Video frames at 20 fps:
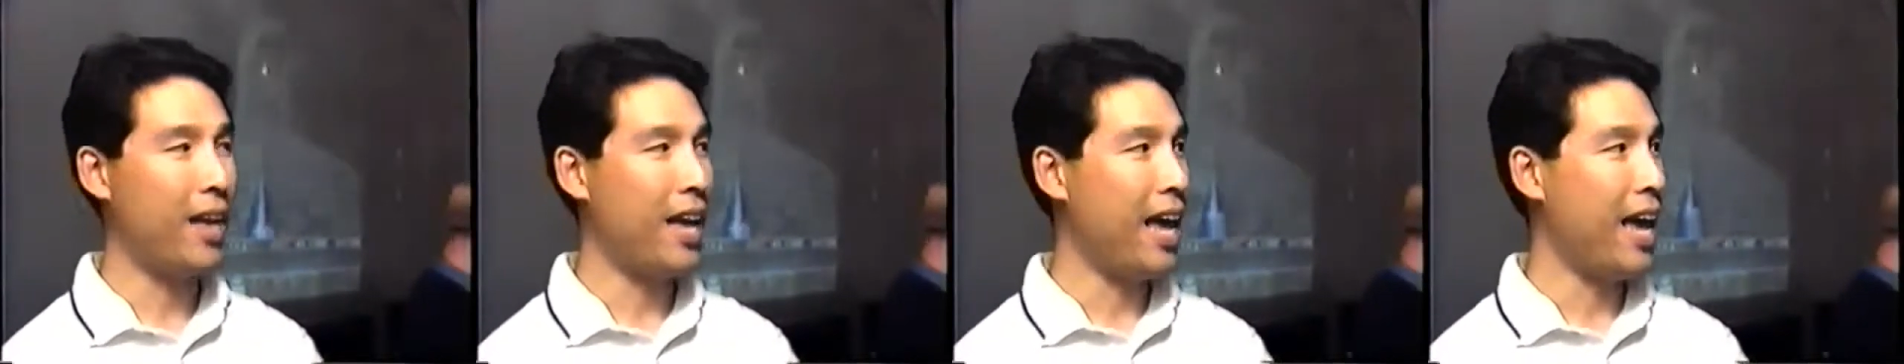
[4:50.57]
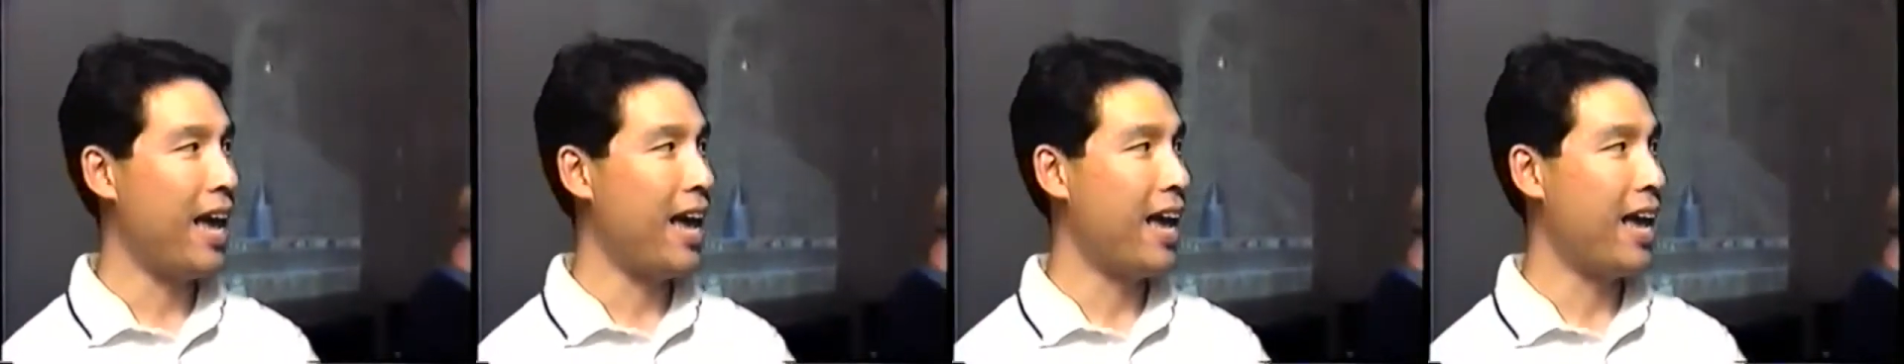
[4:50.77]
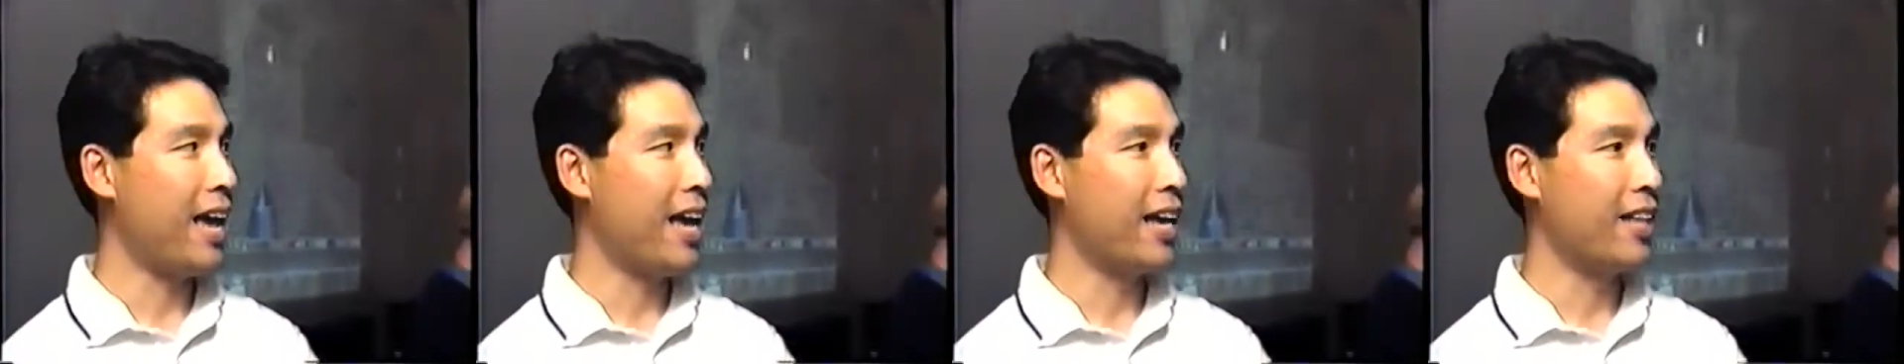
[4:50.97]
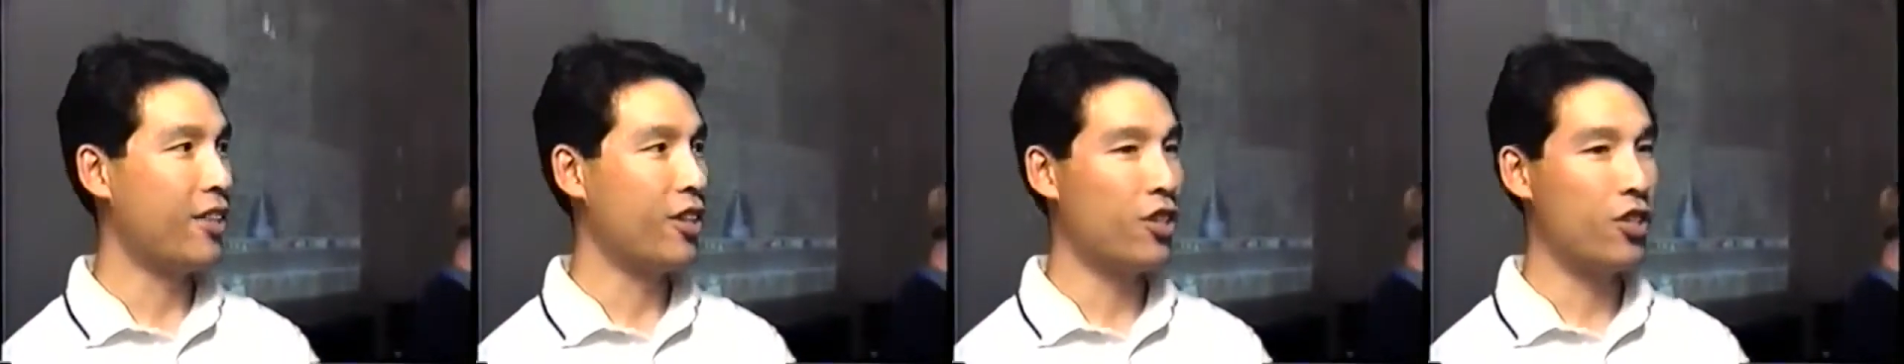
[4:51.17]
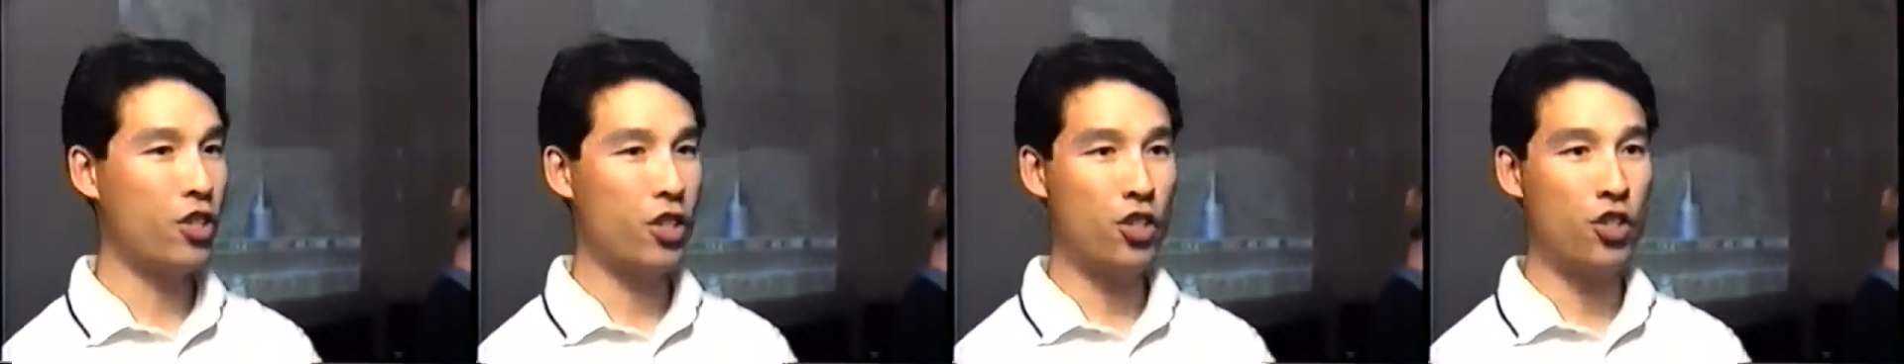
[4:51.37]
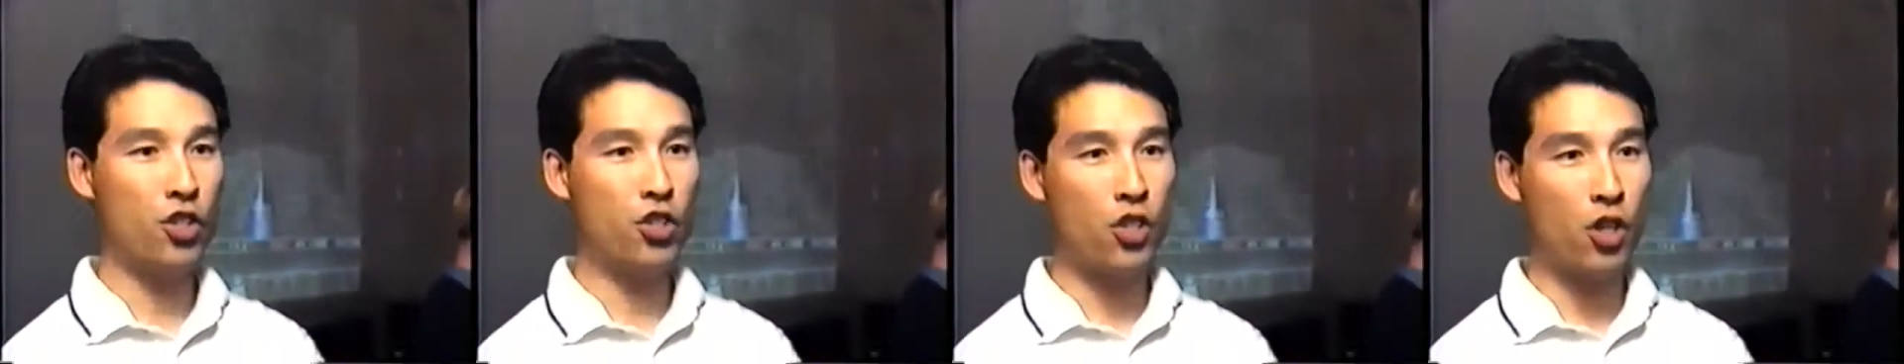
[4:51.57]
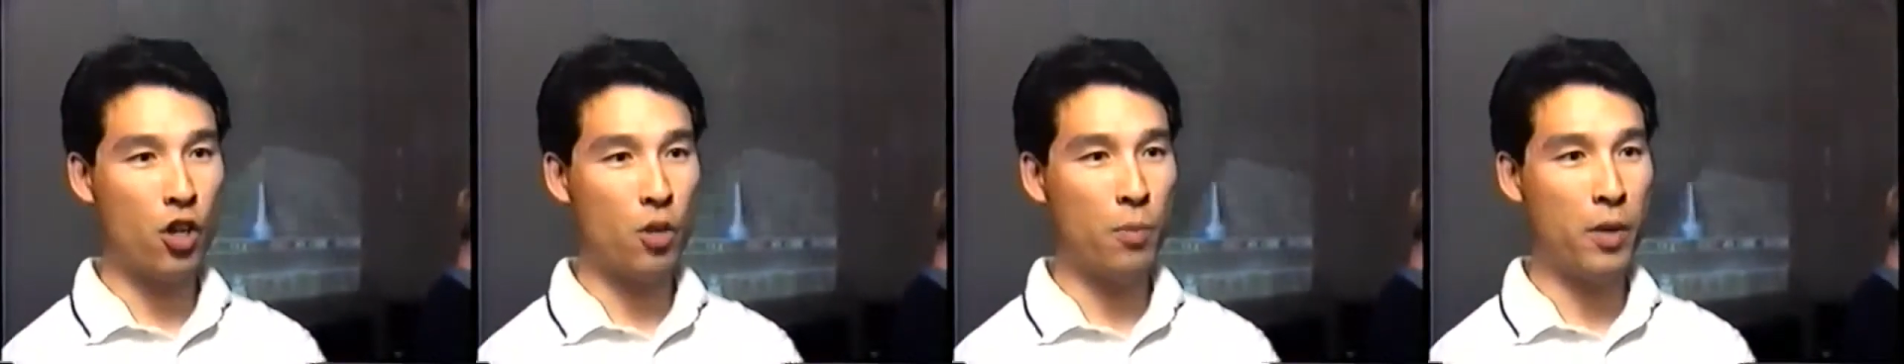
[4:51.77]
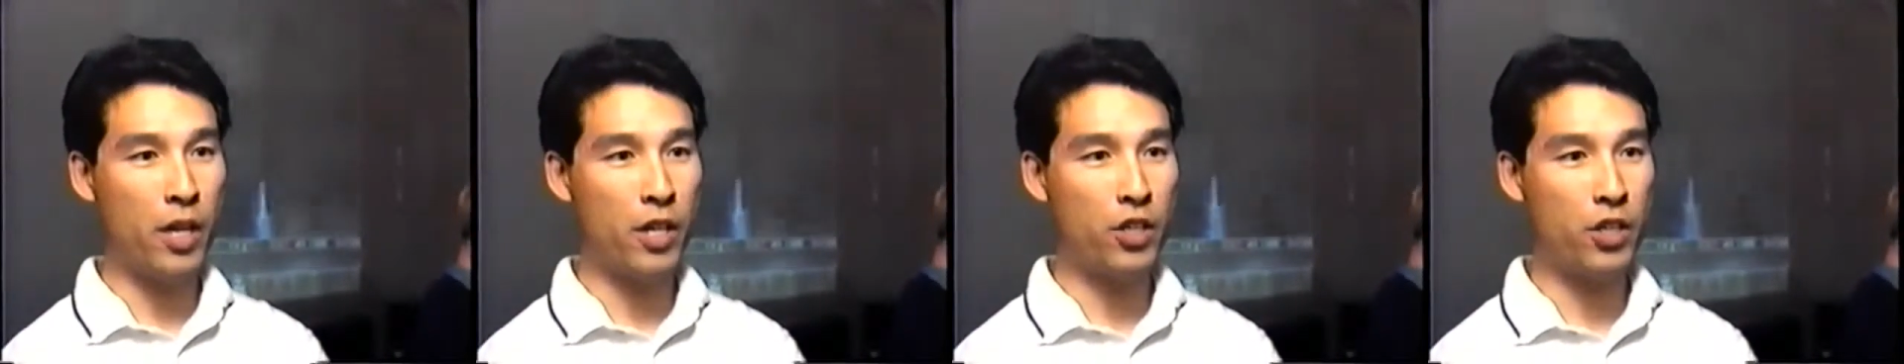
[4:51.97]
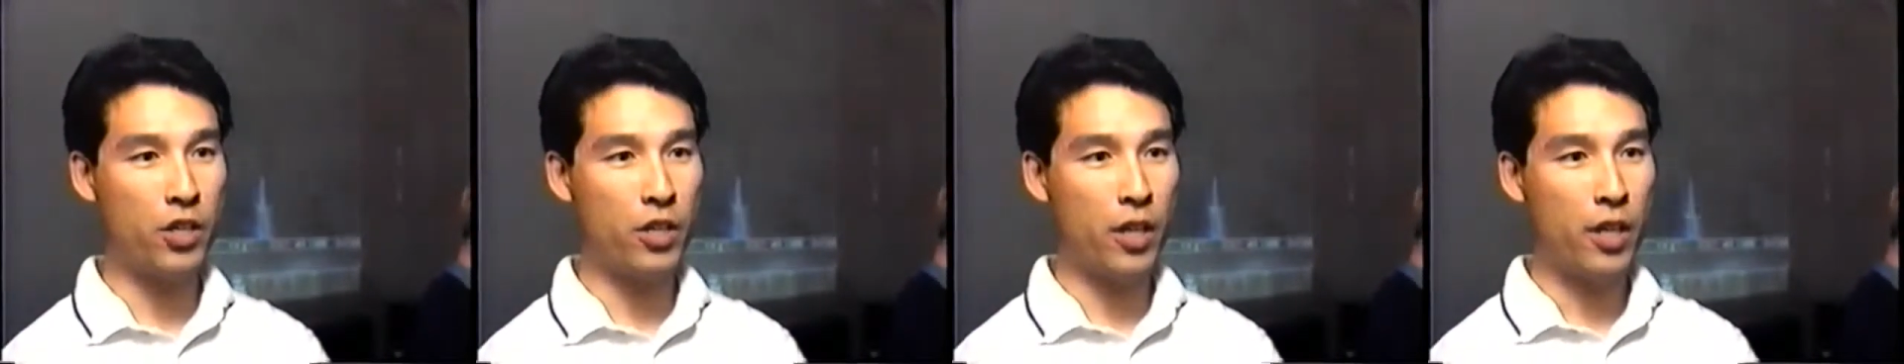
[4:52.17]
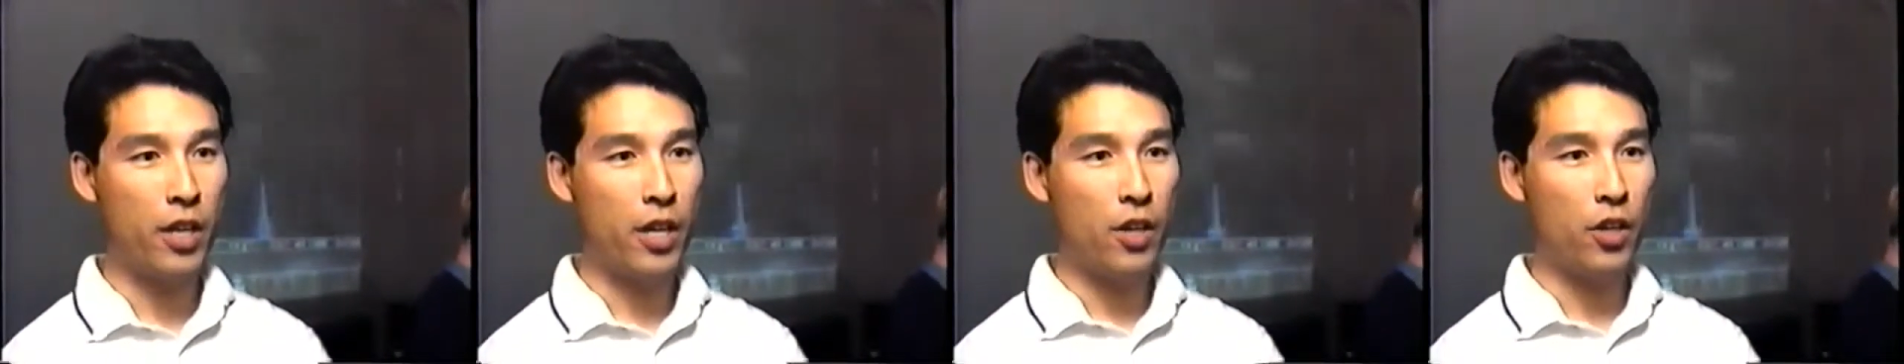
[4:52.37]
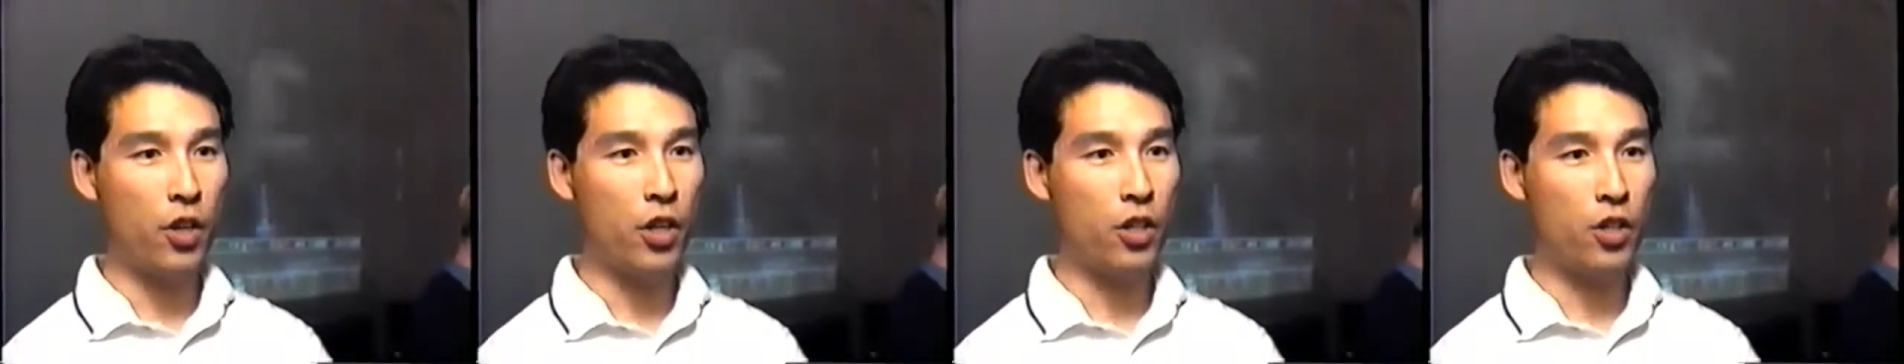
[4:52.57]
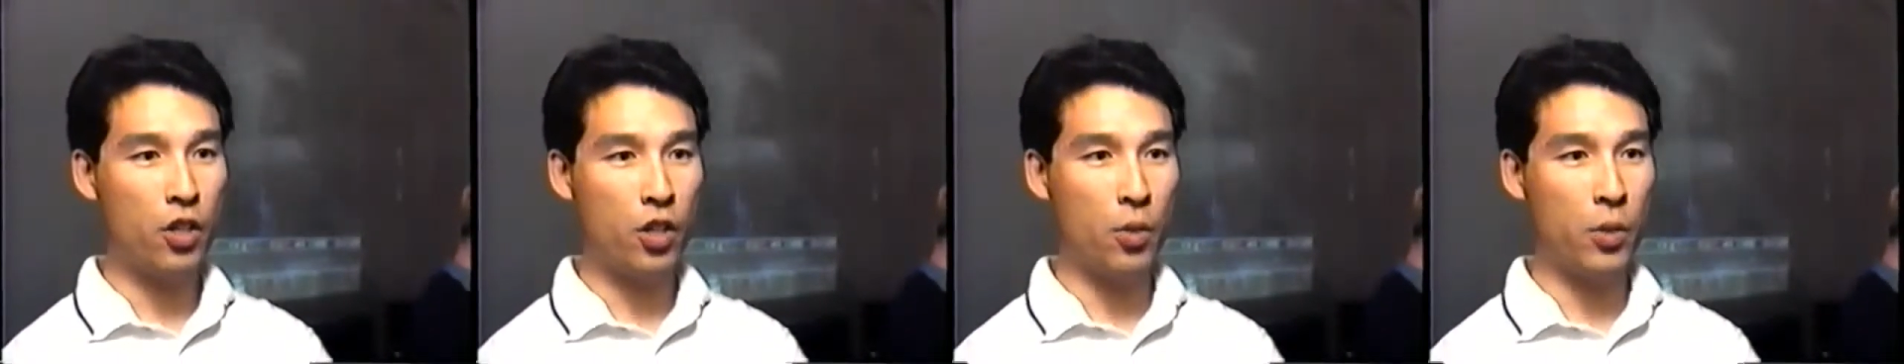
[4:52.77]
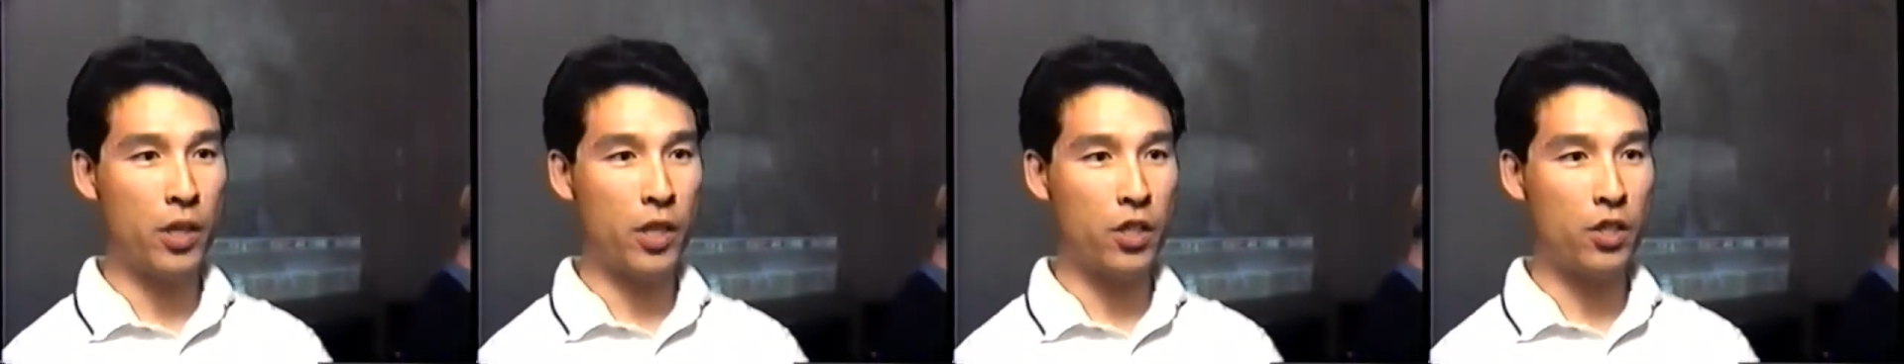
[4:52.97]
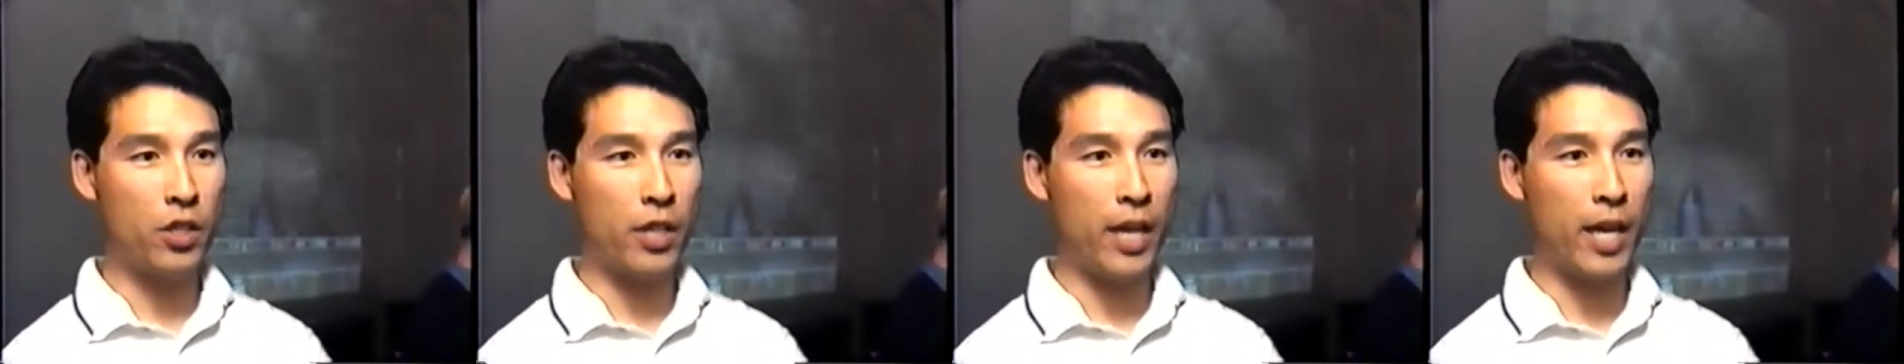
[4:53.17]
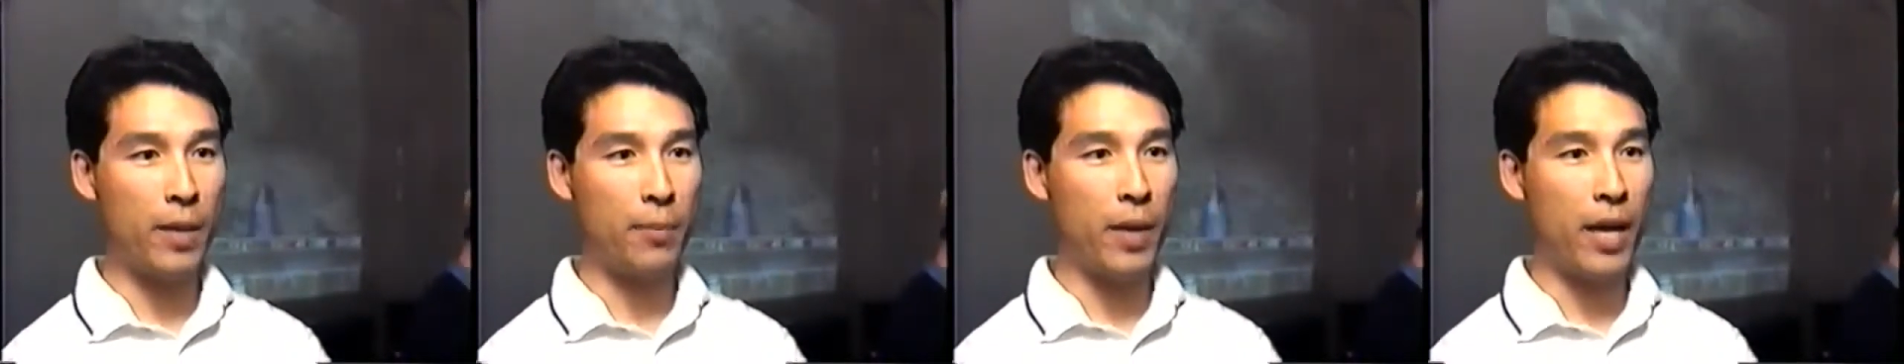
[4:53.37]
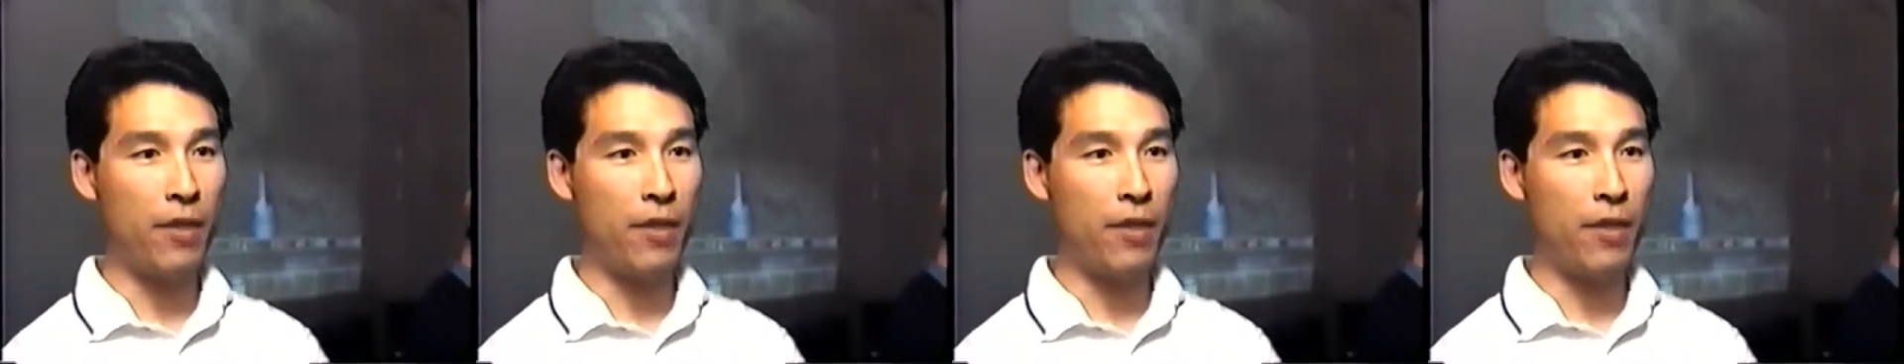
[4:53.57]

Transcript: and there's just so much you can do with this game.